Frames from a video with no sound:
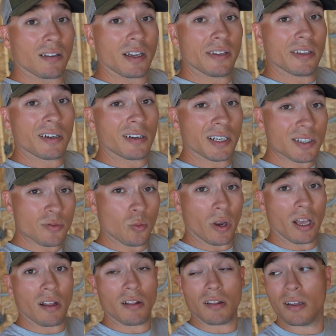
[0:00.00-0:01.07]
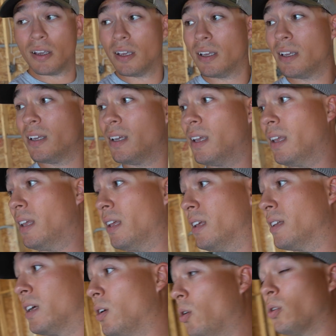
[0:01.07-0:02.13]
line there as well,
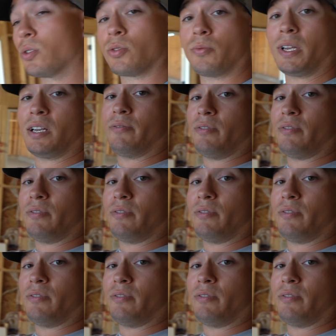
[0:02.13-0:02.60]
and I also ran a